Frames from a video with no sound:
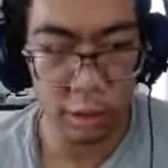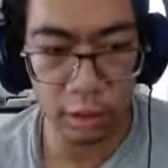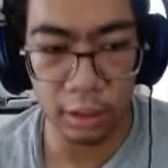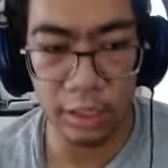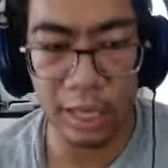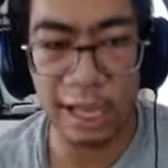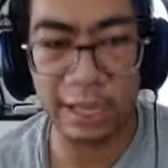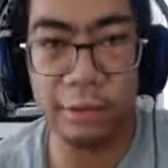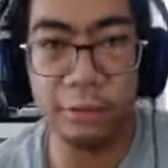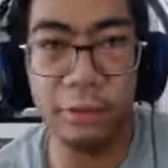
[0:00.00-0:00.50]

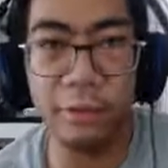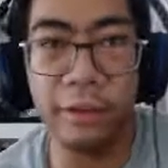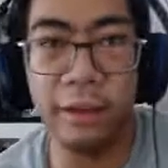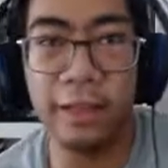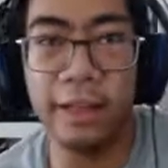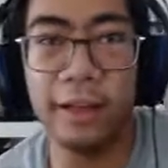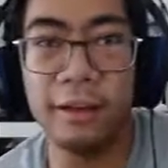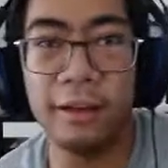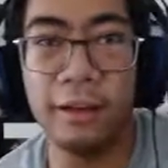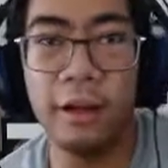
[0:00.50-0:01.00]
And I'm
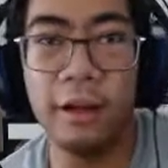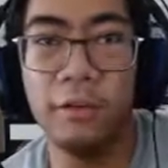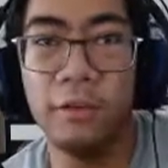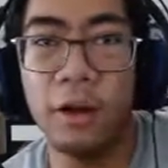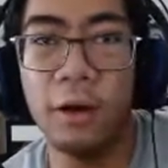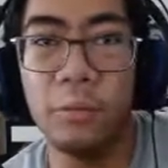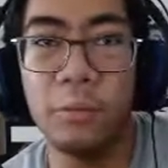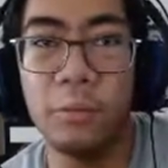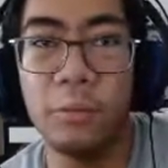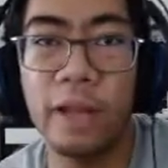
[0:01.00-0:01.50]
thinking of
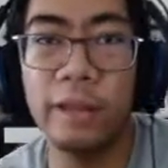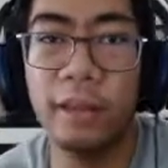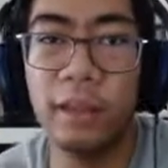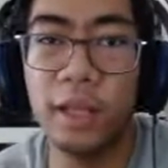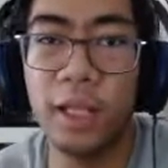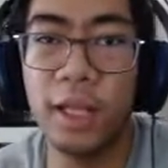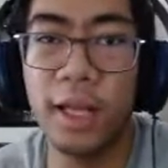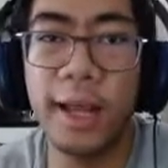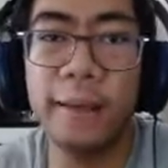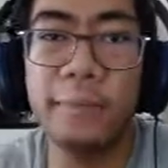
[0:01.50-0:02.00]

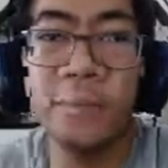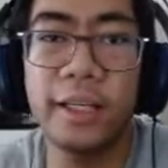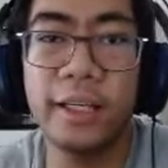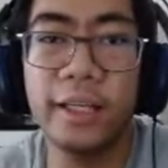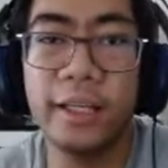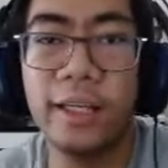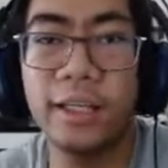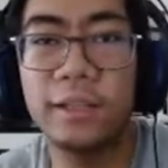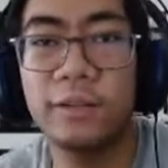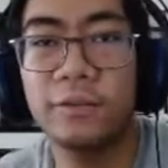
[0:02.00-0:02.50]

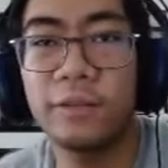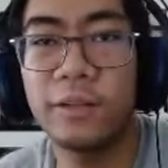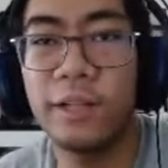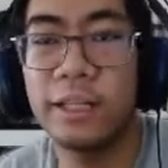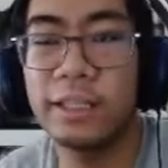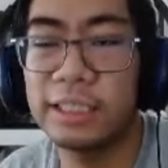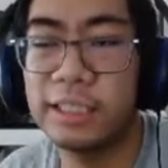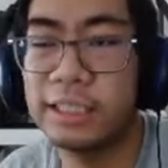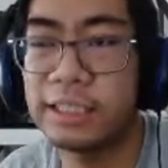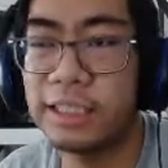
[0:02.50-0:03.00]

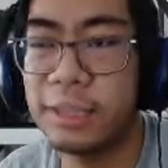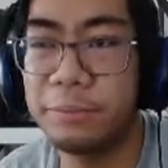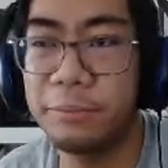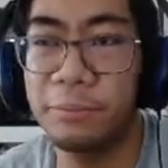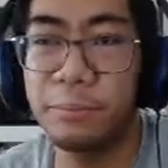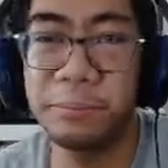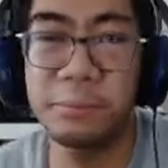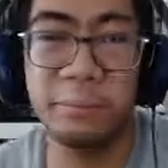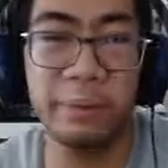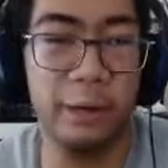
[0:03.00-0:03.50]
like, since I
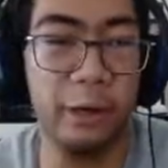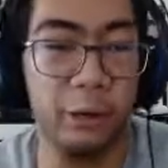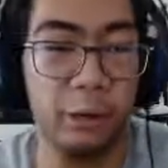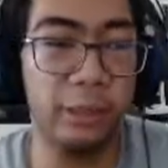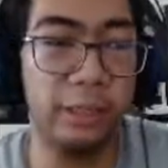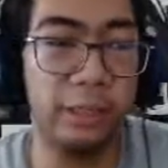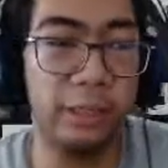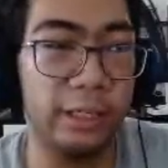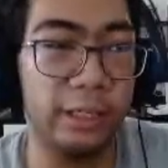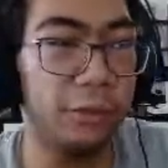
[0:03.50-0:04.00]

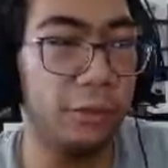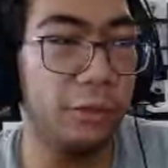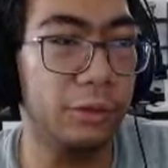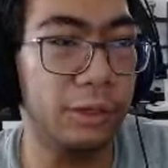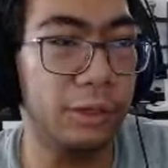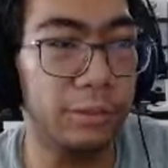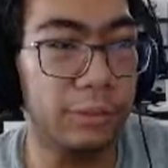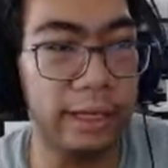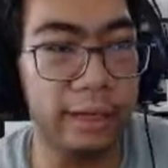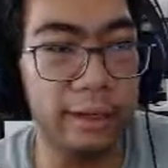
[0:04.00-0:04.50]
barely
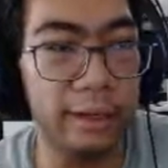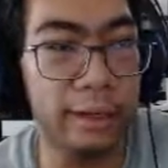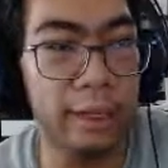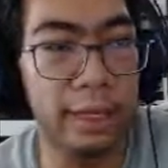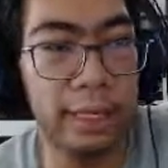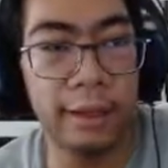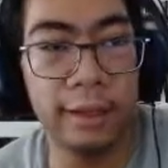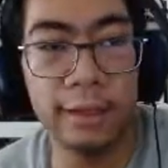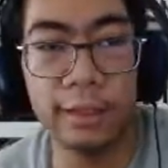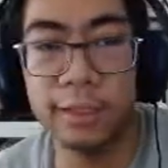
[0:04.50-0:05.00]
use my
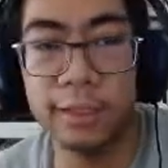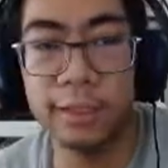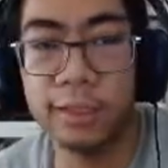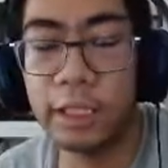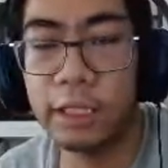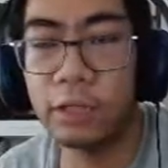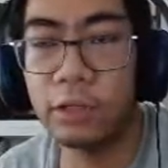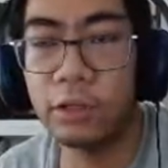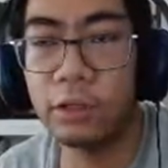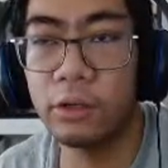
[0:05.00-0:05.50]

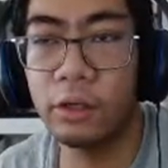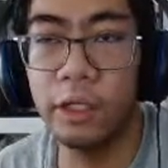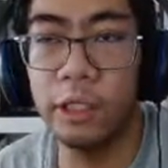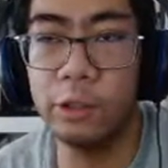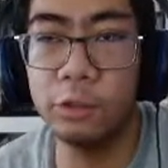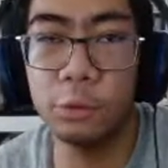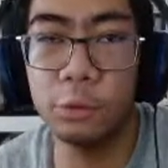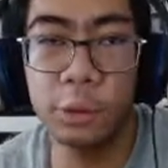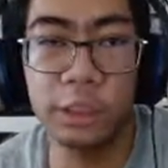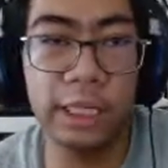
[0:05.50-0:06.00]
second and third
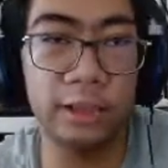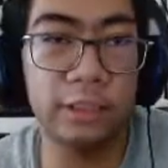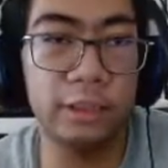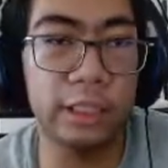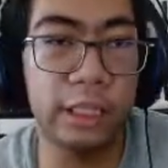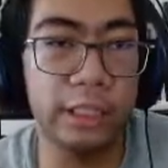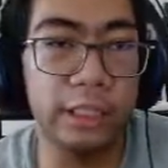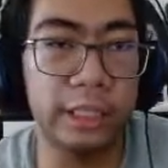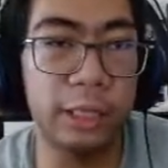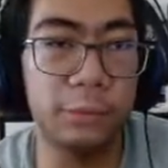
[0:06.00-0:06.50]
YouTube channels,
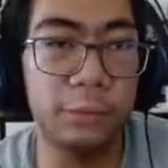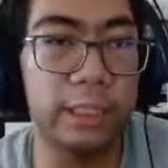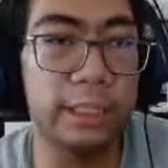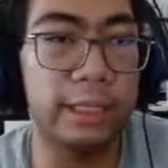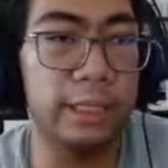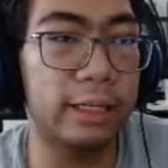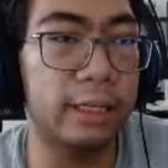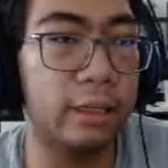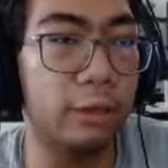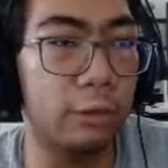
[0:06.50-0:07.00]
I think I'm just
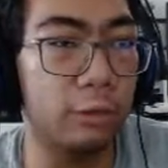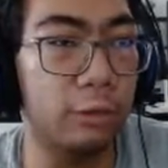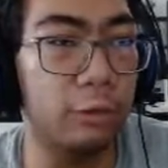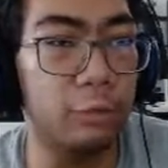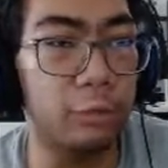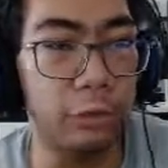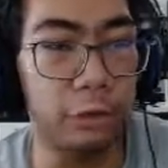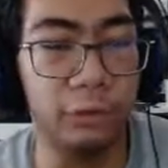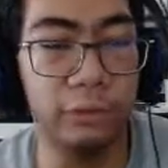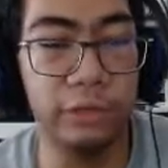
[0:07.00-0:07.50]
gonna
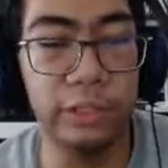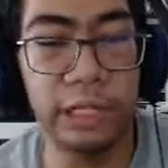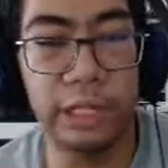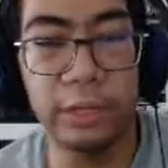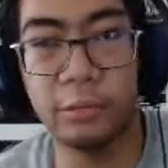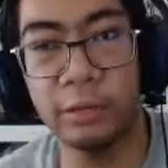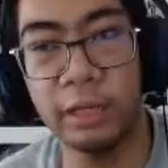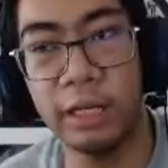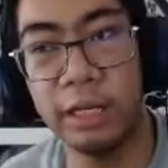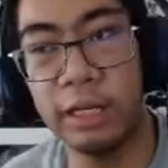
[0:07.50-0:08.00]
remove
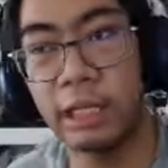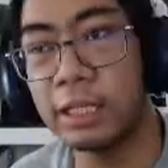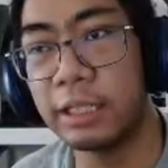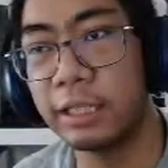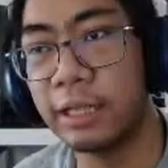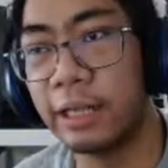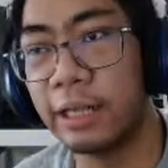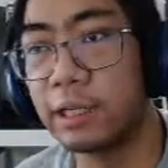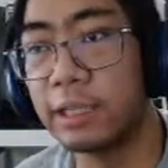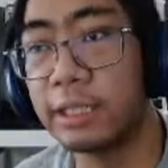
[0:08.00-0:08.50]
them
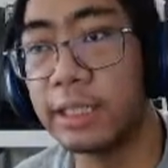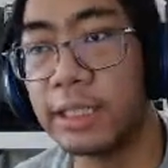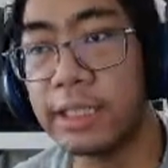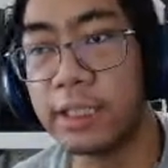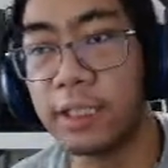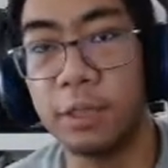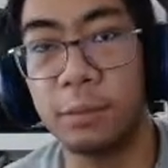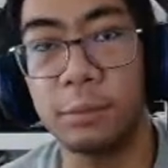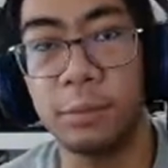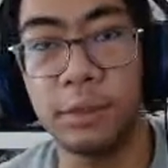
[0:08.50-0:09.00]
later this
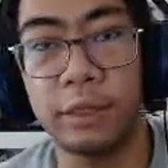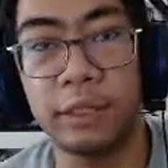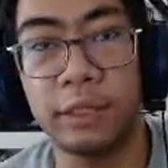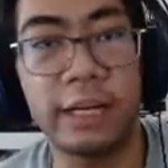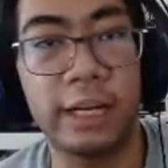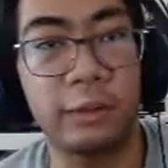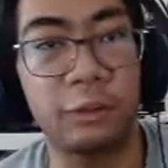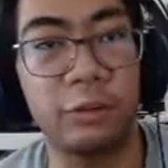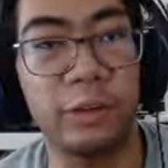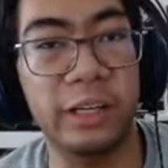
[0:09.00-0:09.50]
summer
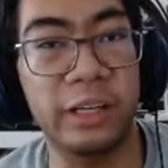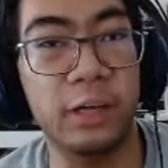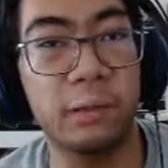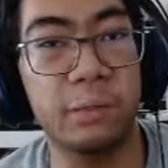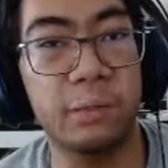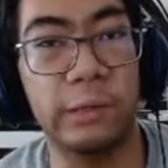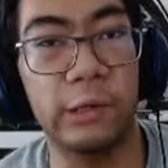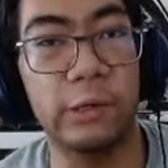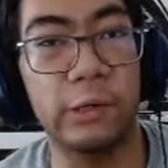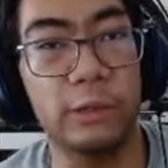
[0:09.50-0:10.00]
and
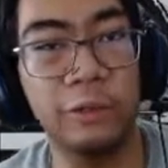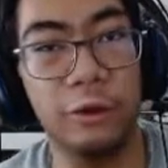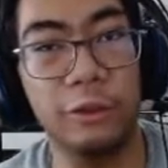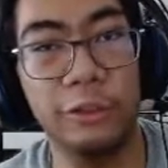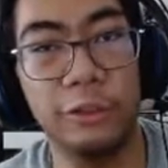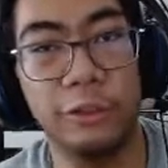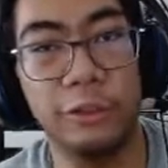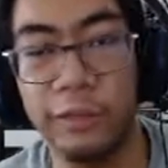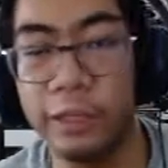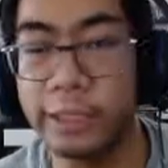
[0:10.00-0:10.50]
re-upload
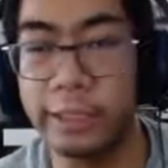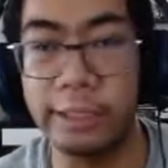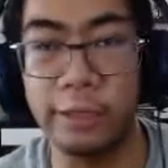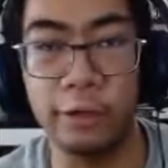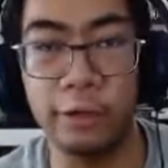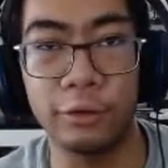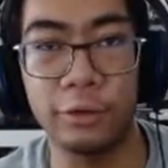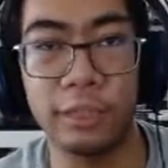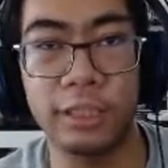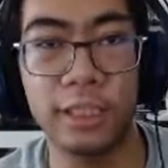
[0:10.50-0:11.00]
those
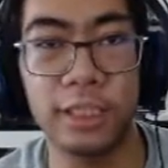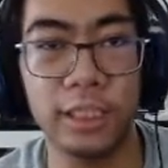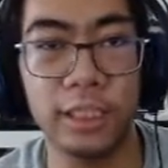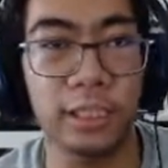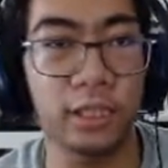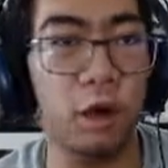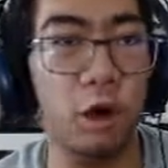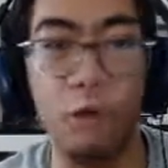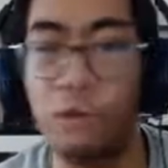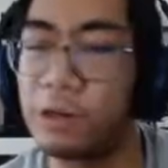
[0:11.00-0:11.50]
videos
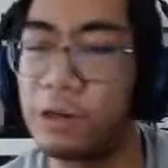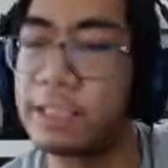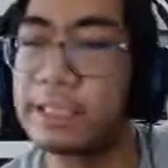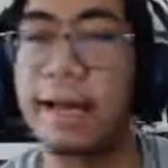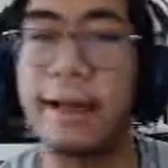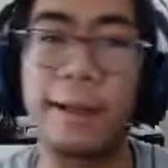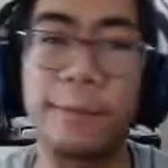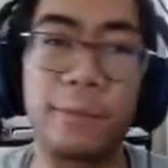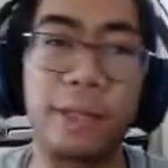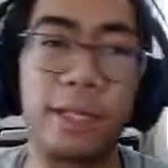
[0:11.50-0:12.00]
over
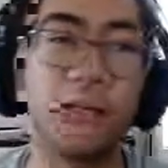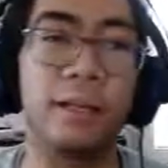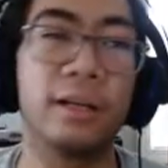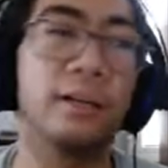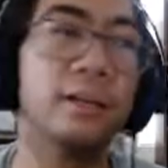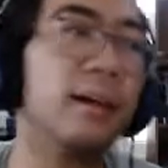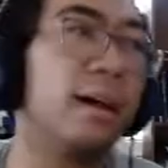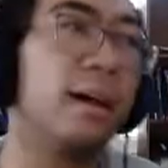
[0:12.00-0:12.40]
time, you know.